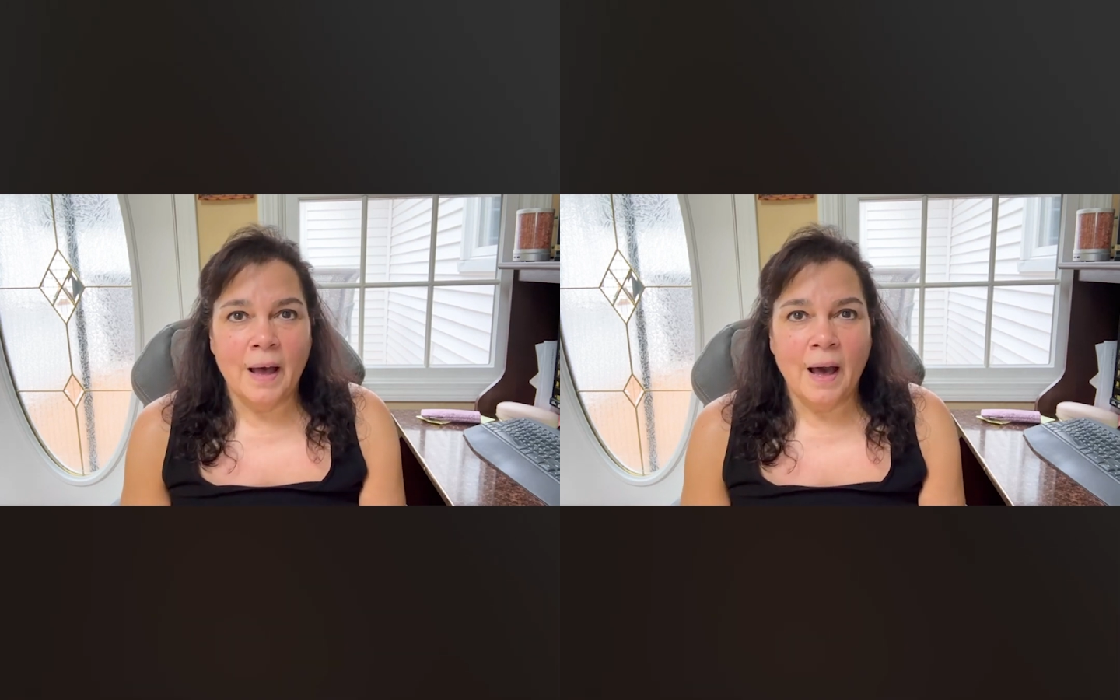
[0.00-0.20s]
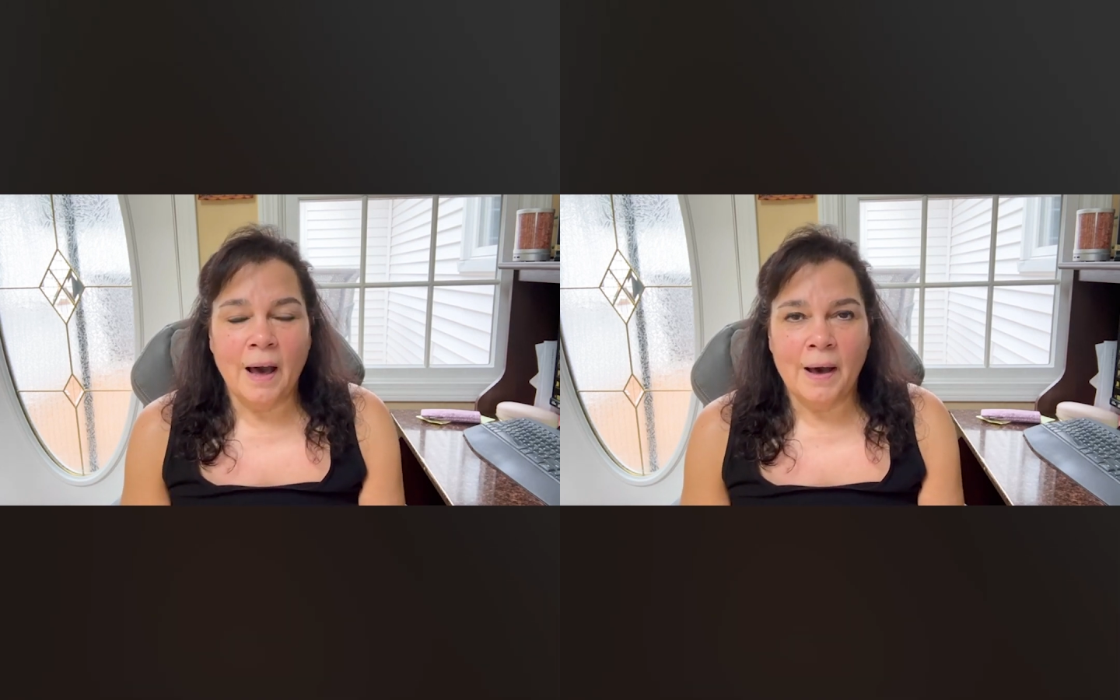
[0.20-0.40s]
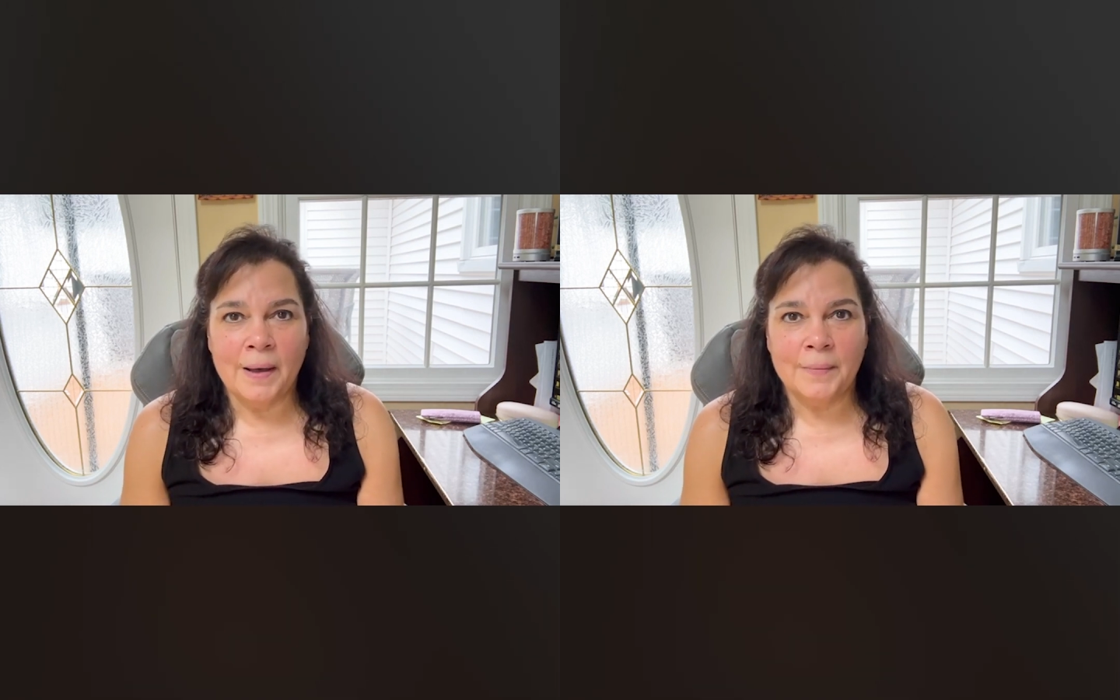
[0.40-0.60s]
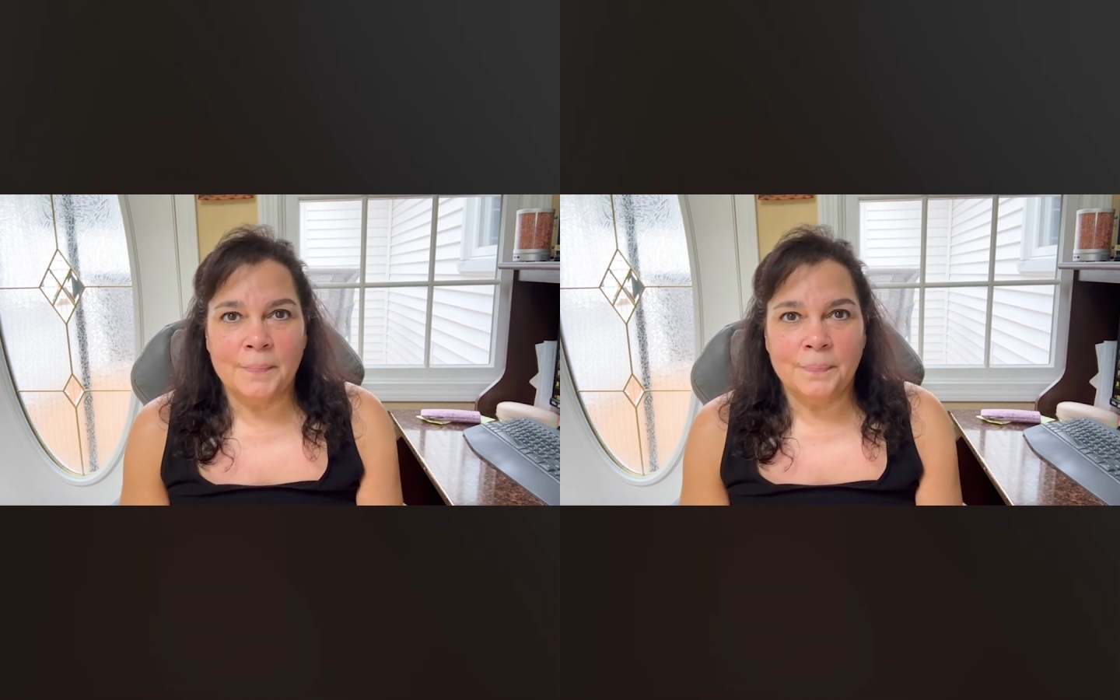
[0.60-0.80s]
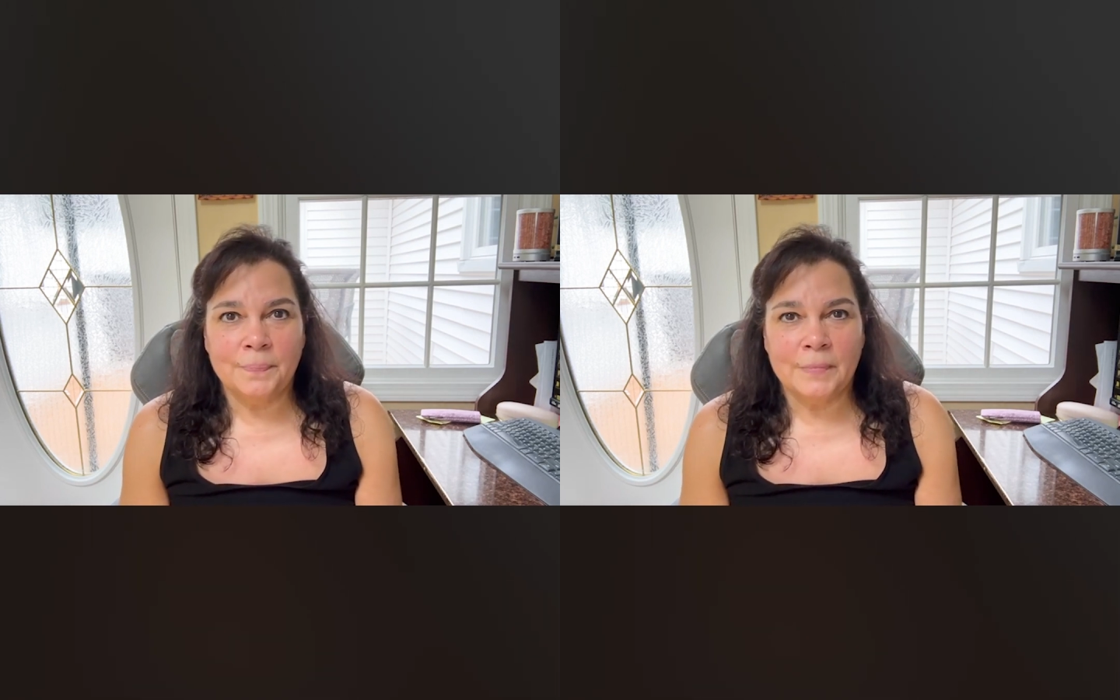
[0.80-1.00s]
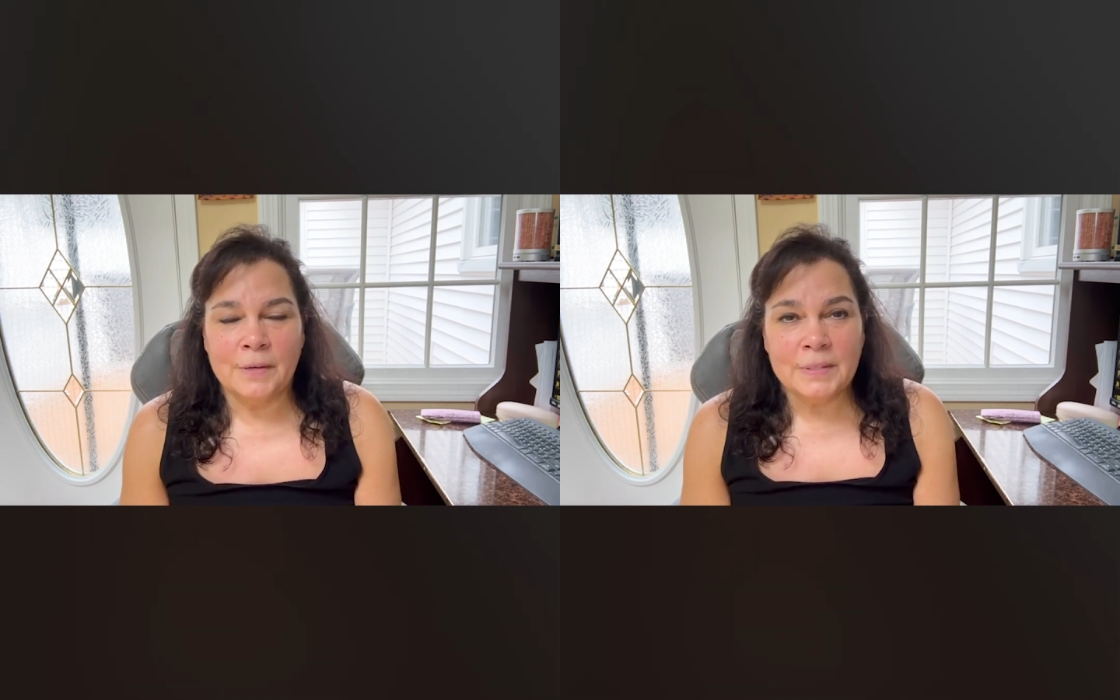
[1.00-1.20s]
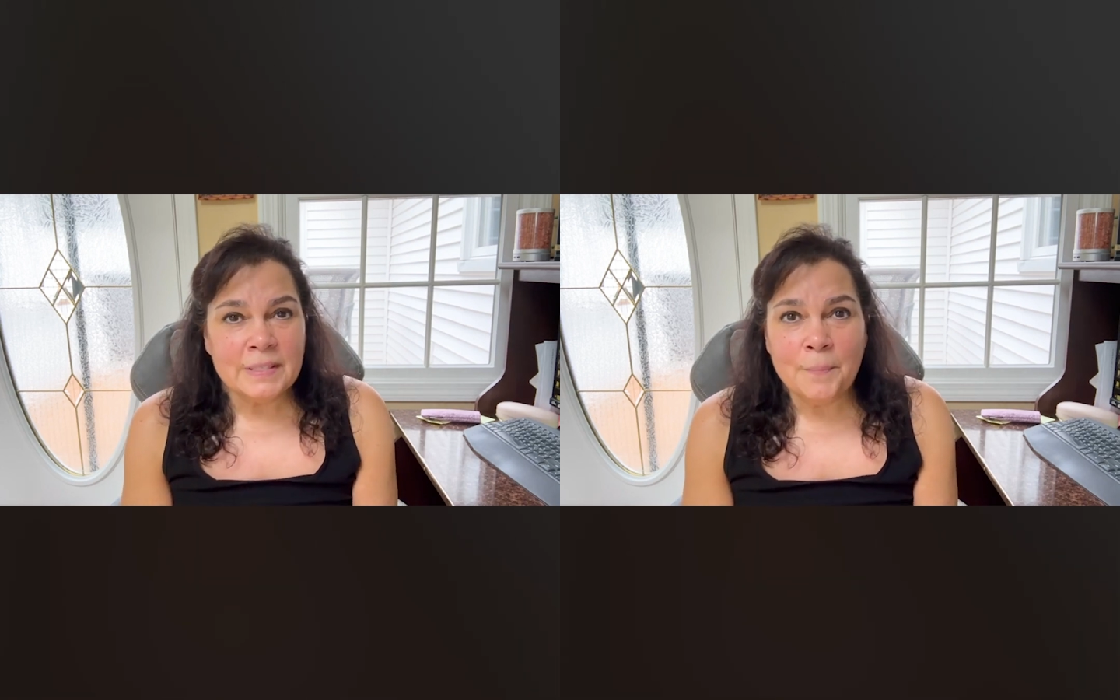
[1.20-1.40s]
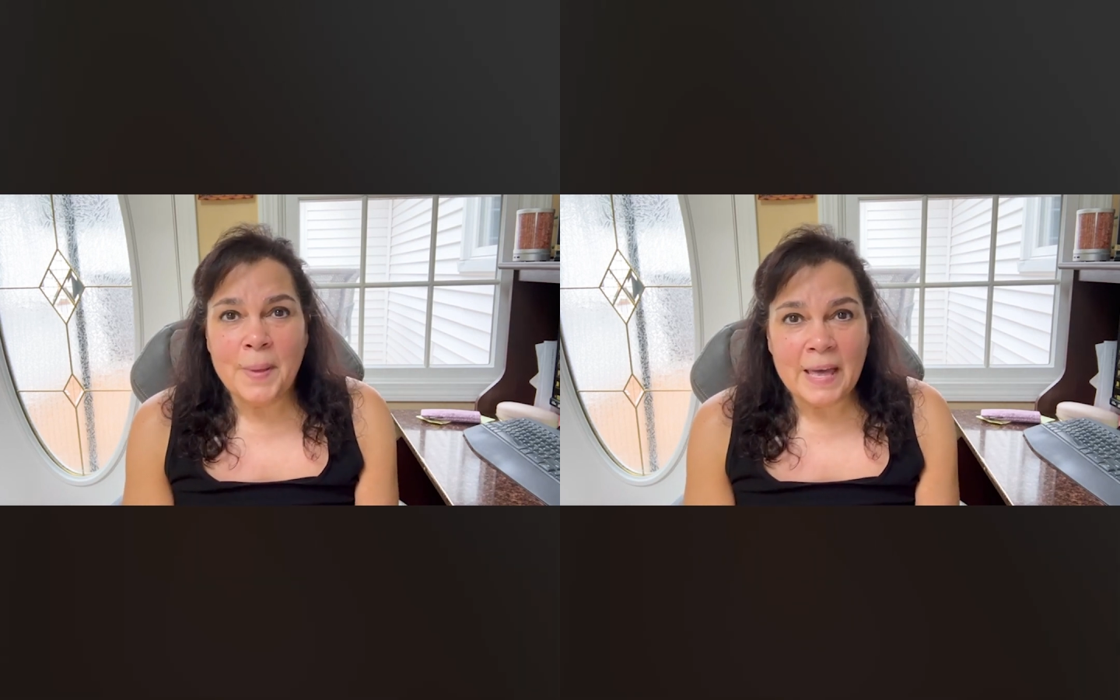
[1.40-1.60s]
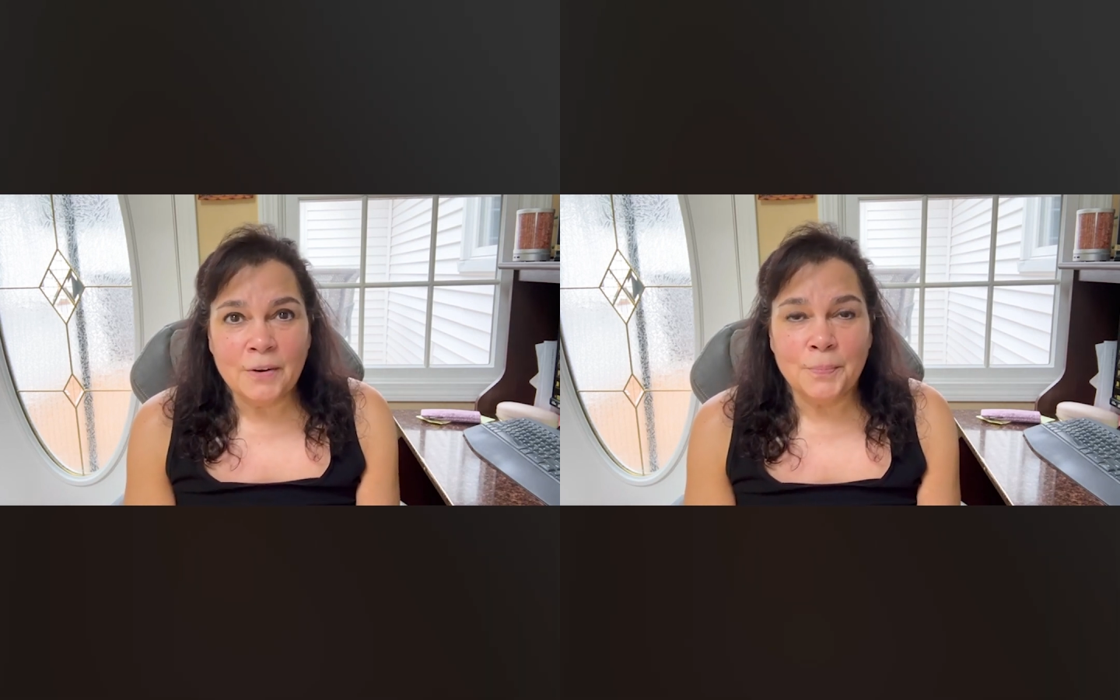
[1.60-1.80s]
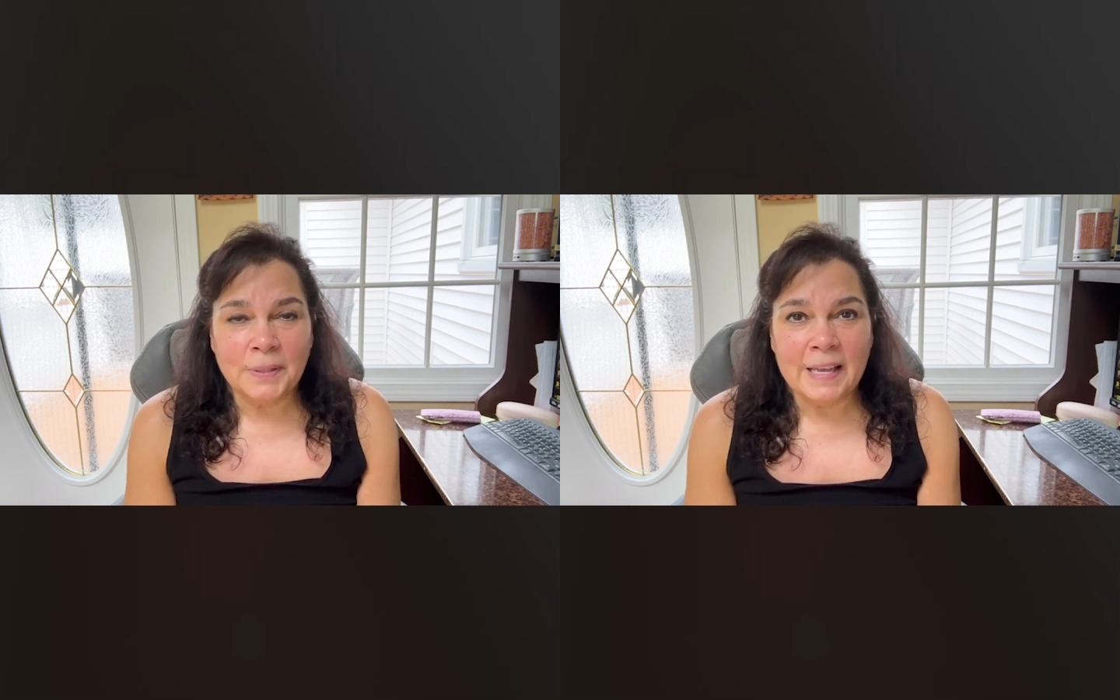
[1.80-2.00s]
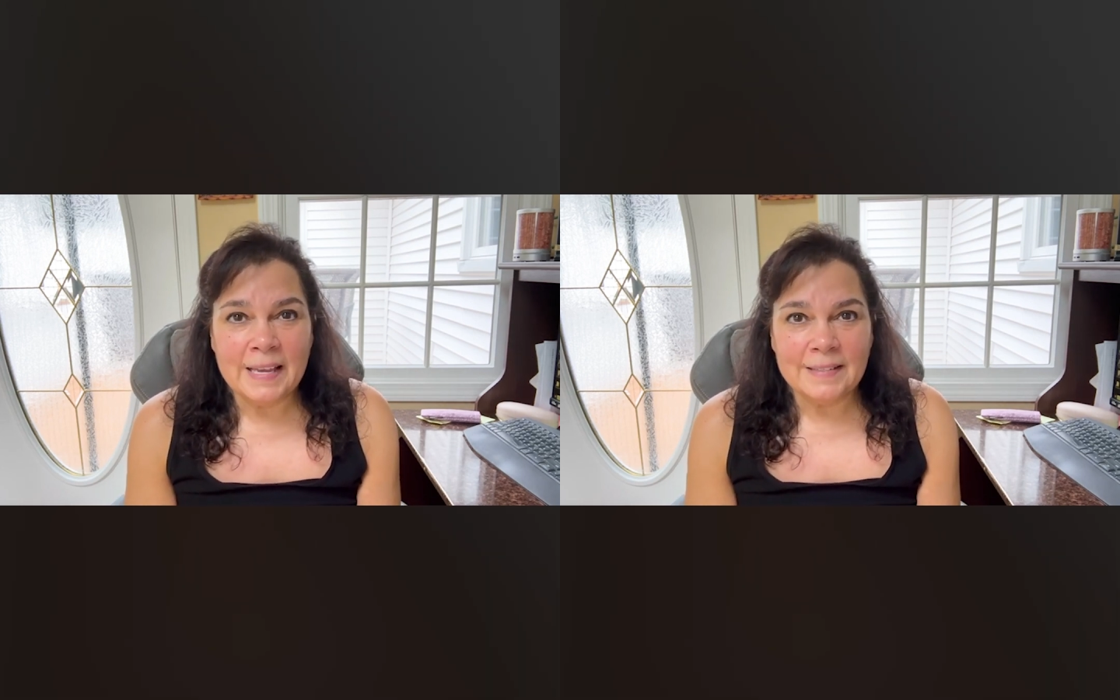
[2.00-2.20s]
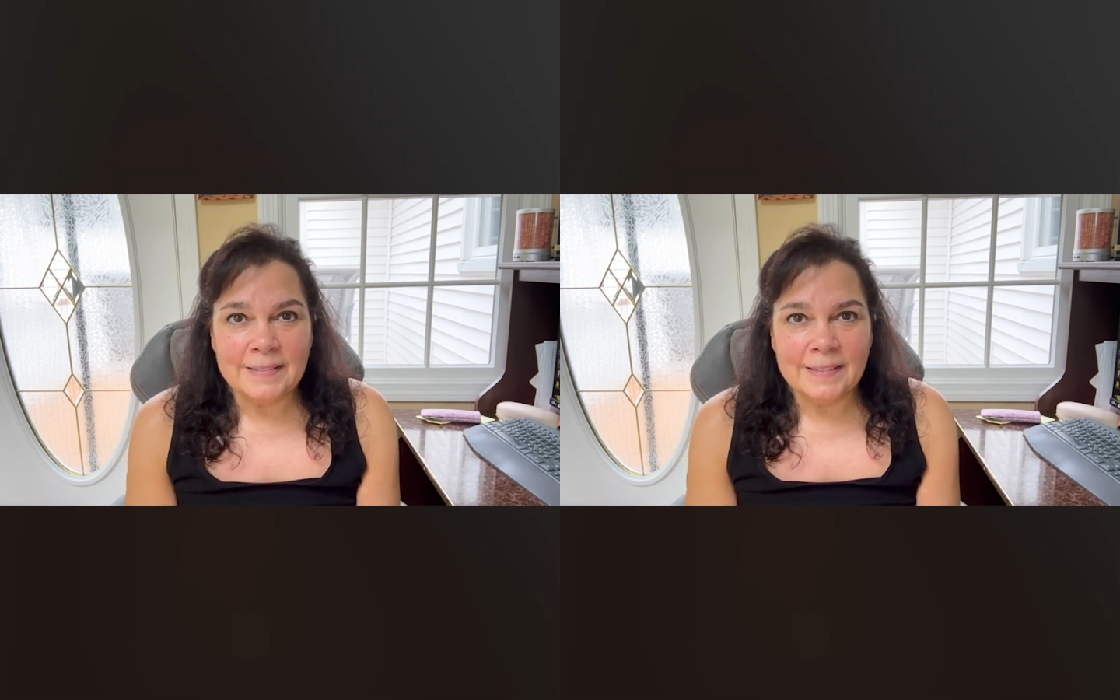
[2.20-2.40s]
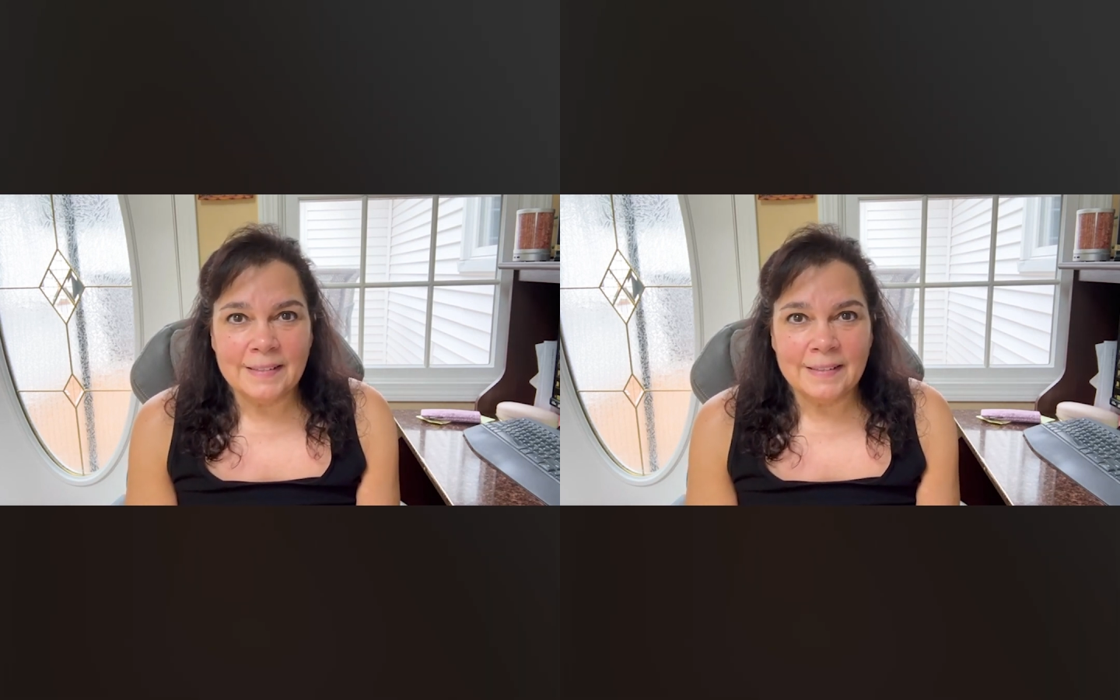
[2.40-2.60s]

Um, it was a better place.